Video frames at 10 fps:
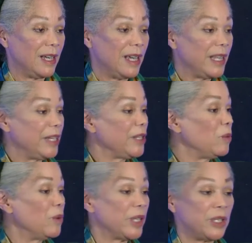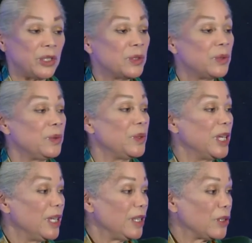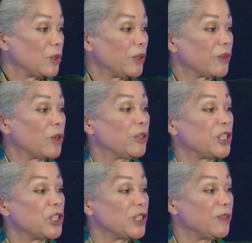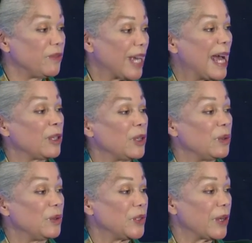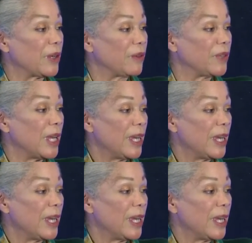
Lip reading: They didn't want to do the sort of Christian values of